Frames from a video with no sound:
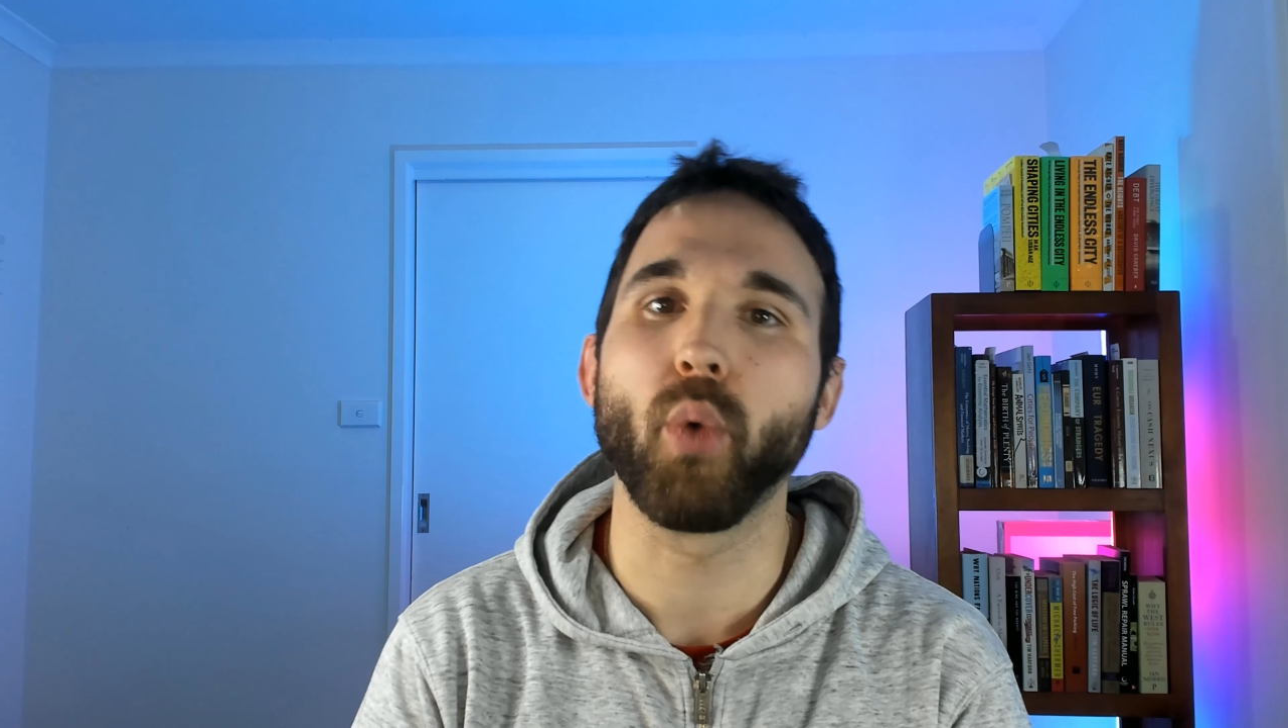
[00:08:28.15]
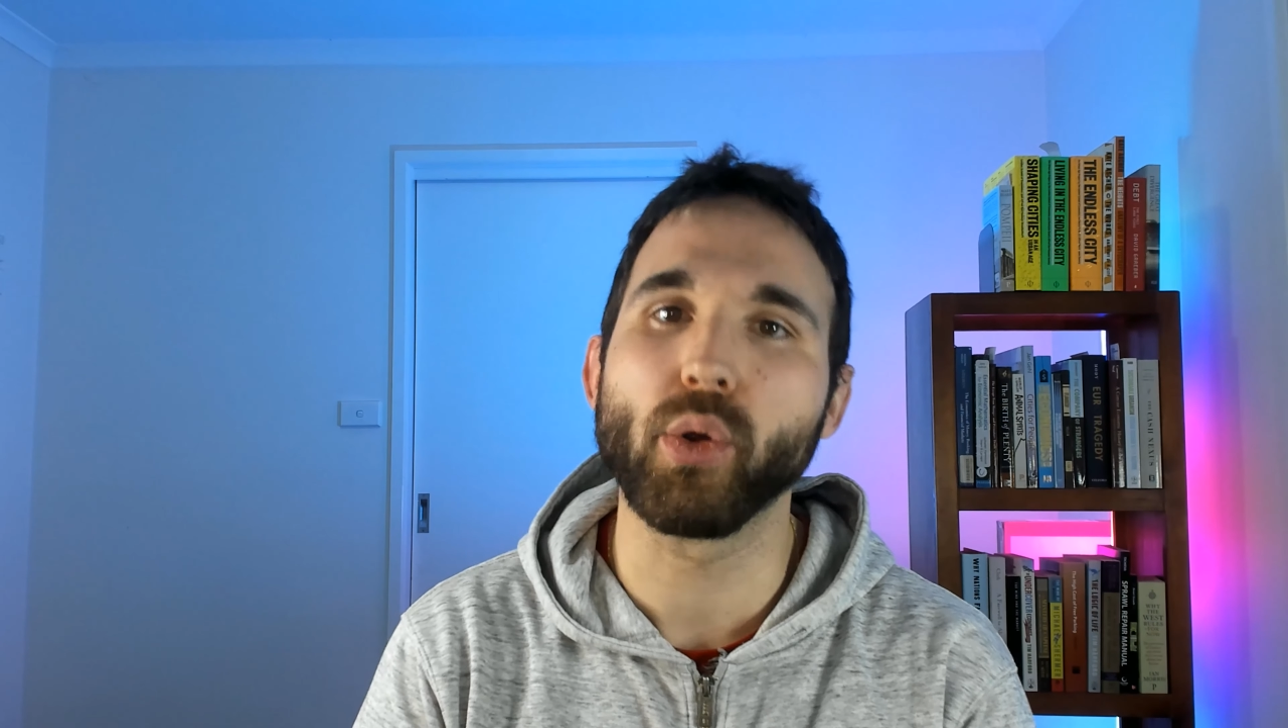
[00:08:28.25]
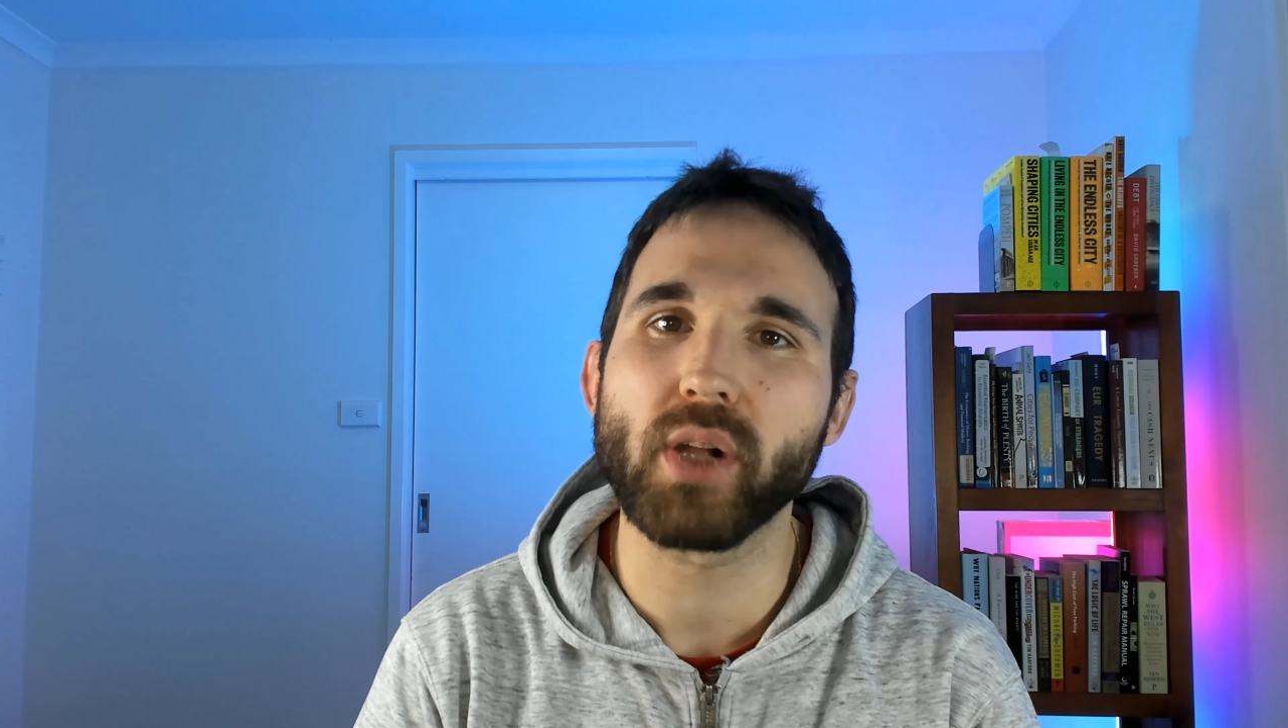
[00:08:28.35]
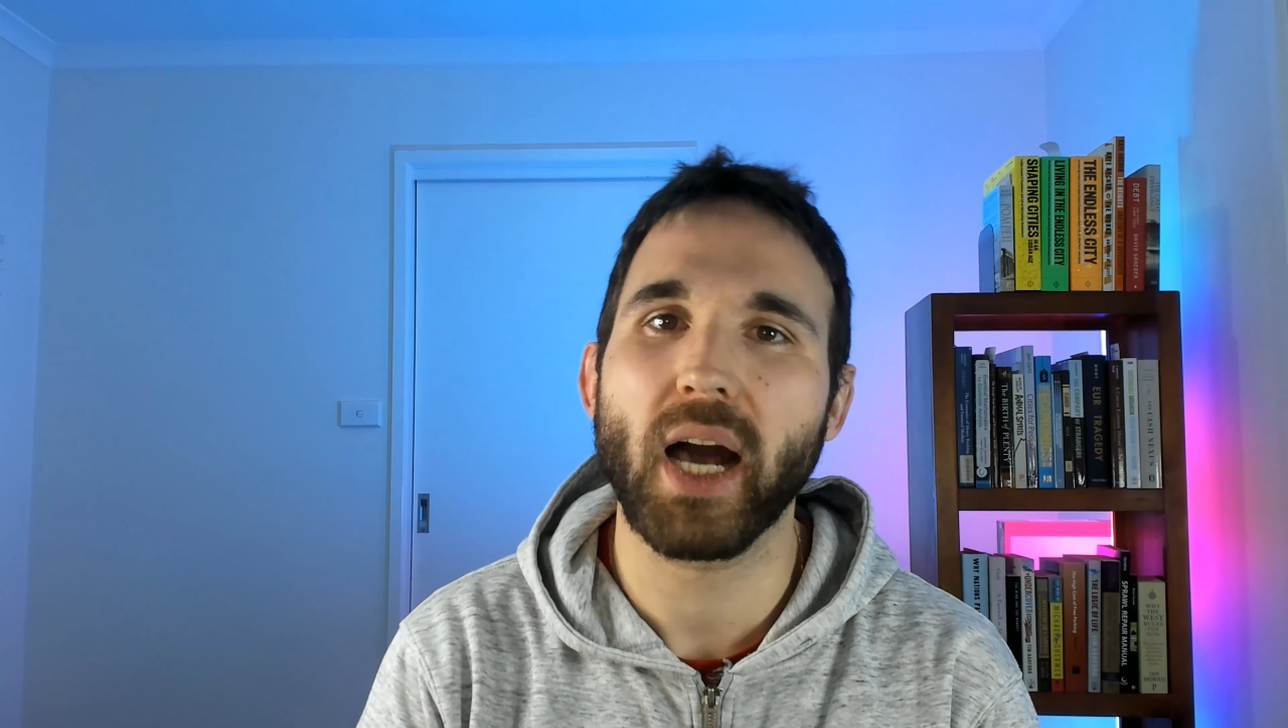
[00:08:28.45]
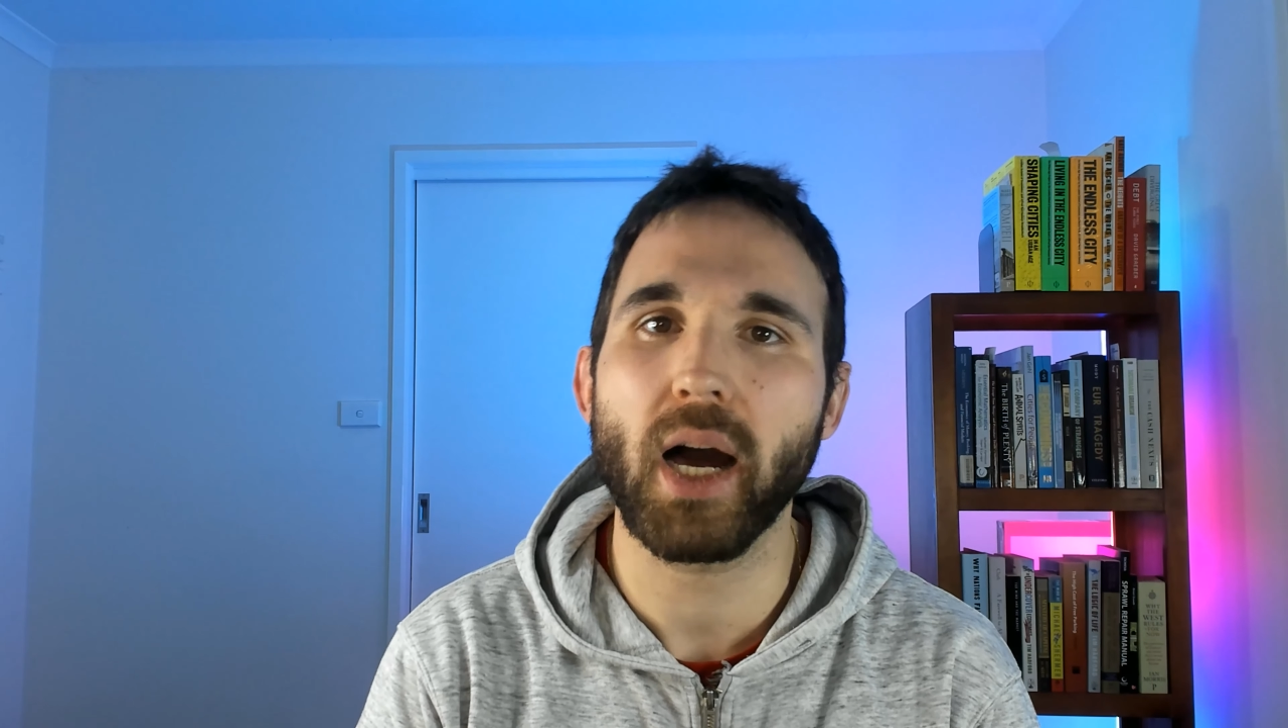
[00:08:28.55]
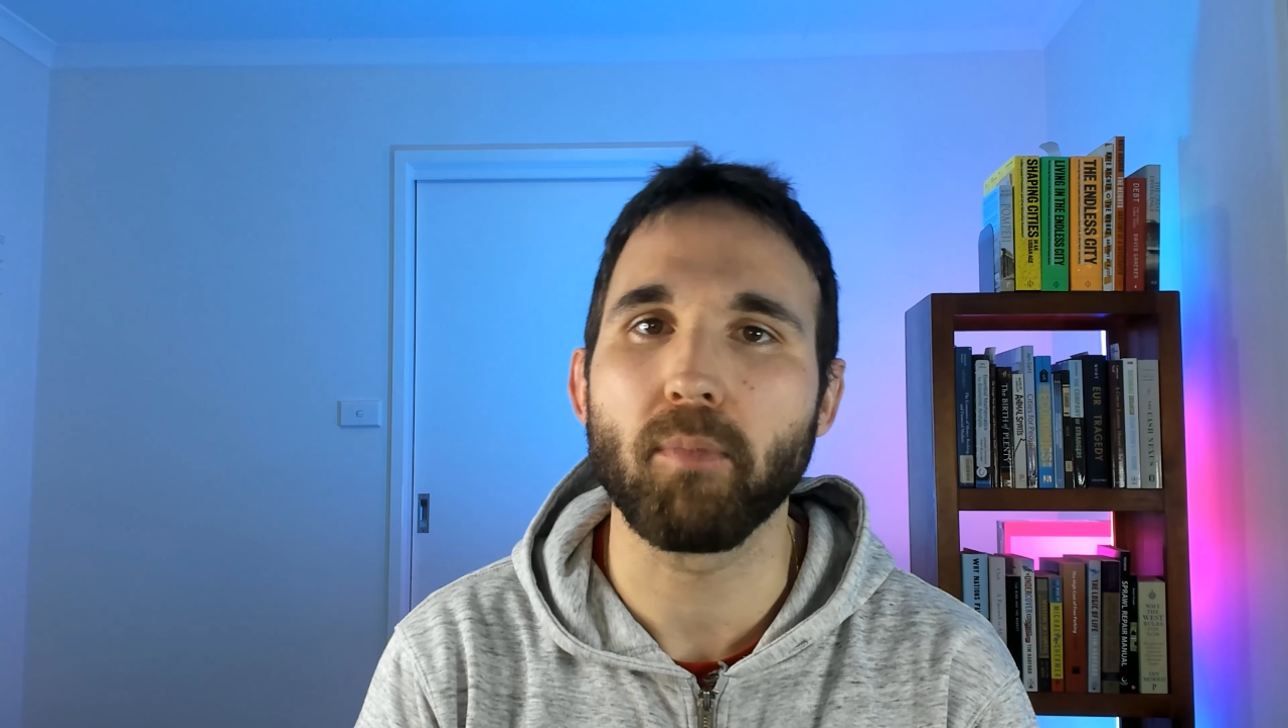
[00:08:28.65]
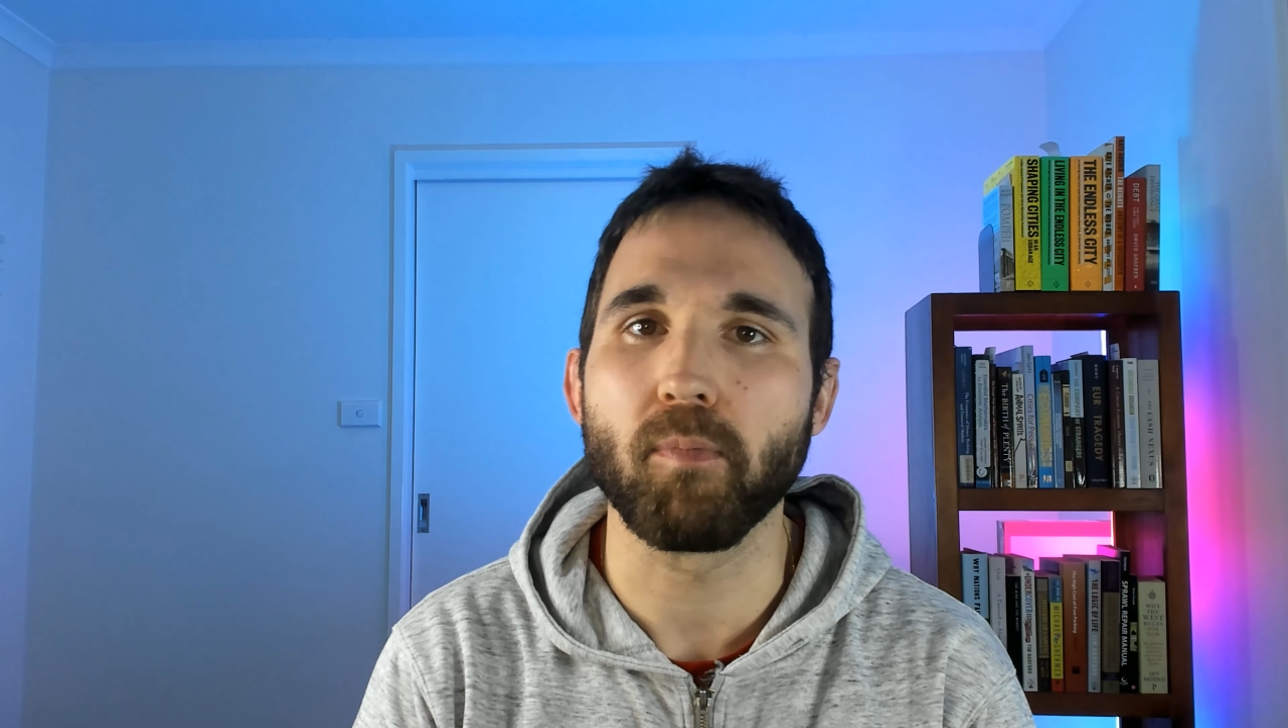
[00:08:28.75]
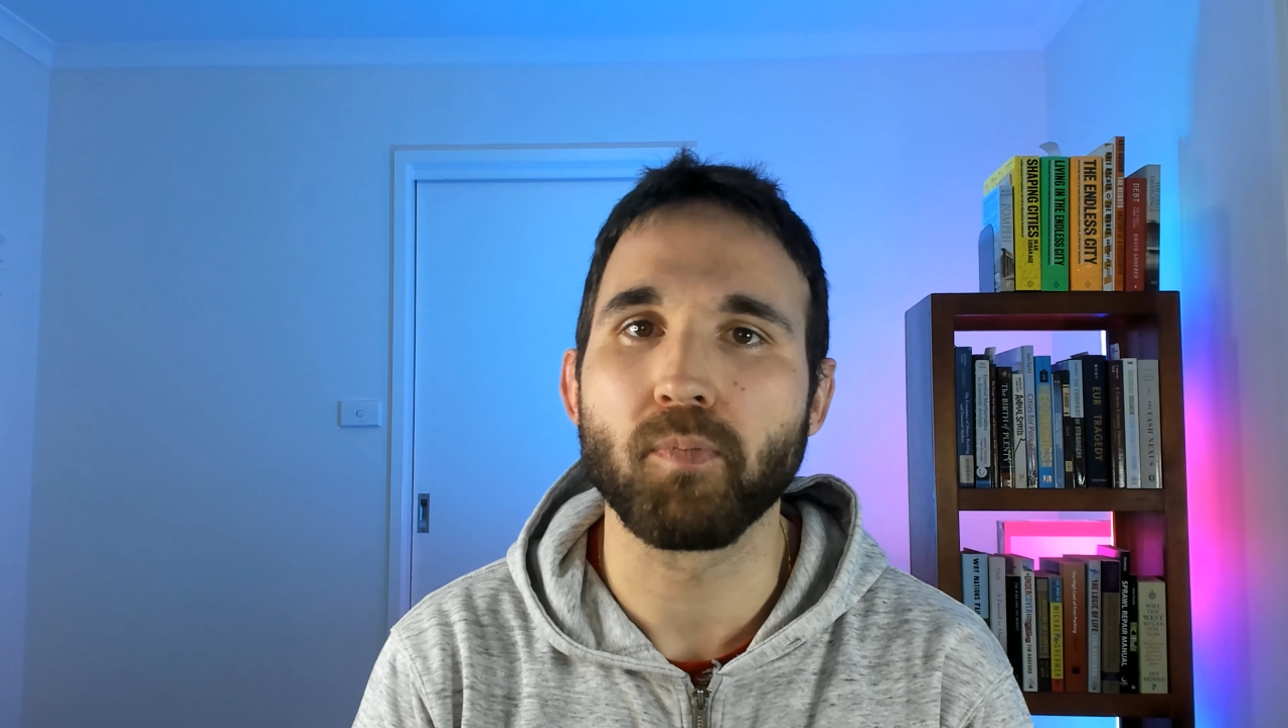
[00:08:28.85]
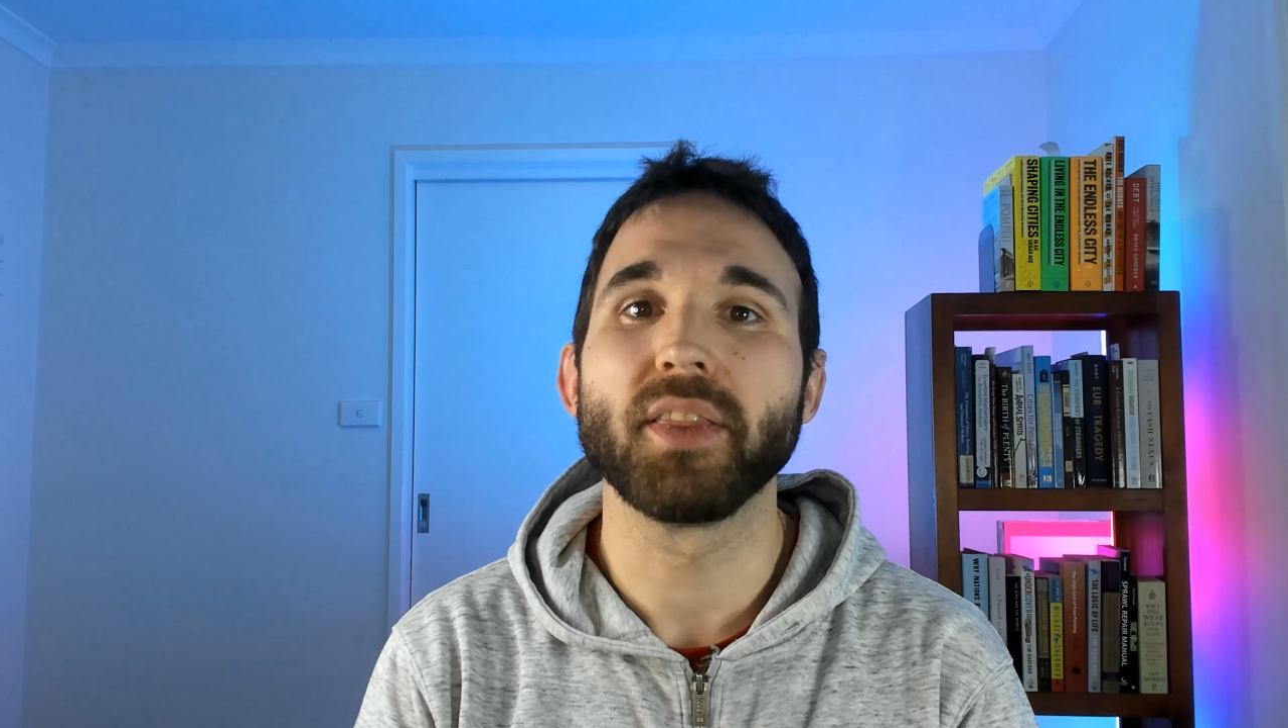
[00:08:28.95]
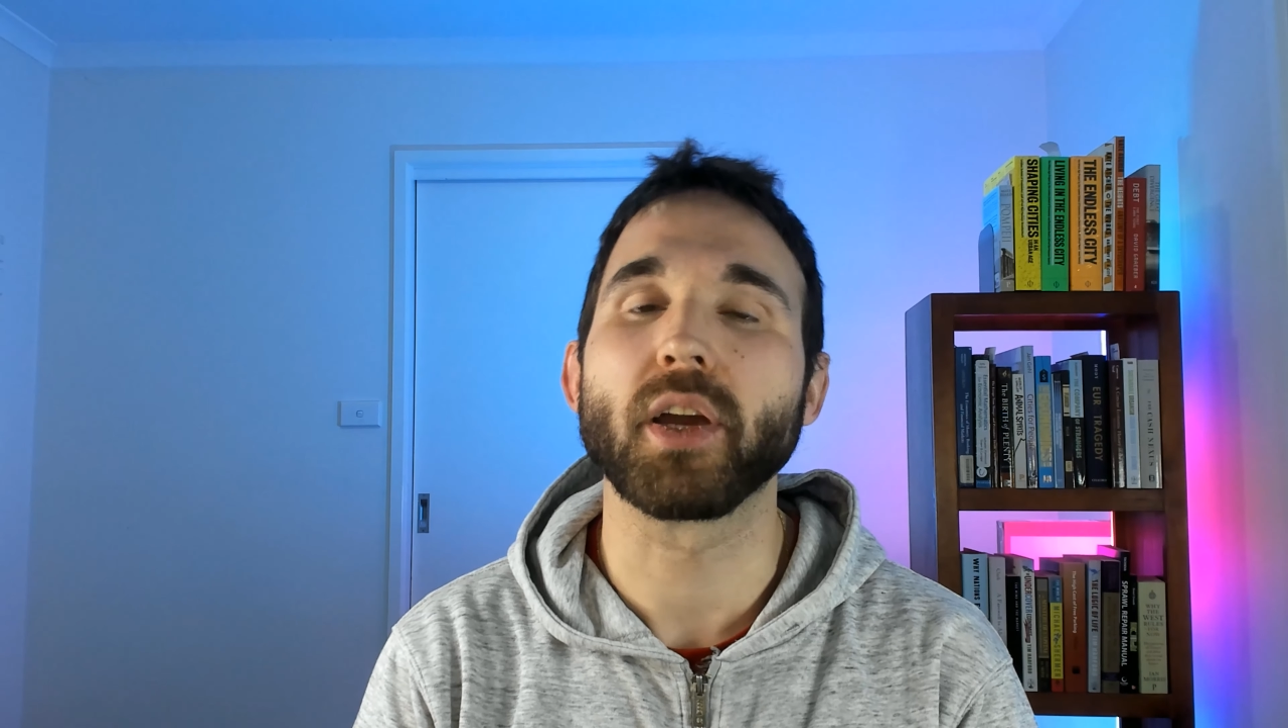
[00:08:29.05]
will come.